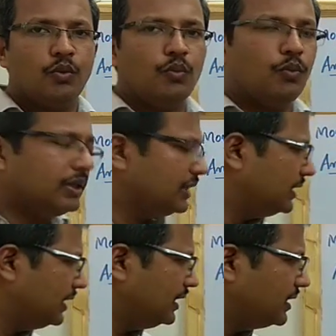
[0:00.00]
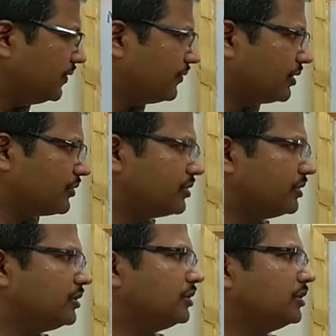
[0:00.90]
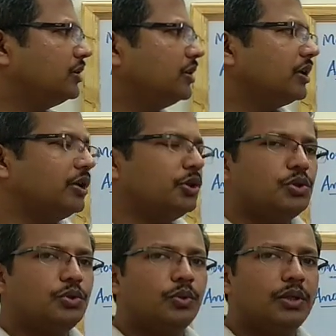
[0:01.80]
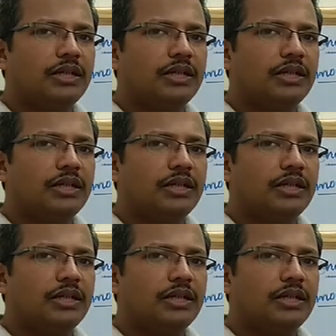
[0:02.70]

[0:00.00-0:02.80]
when the linear structure turned into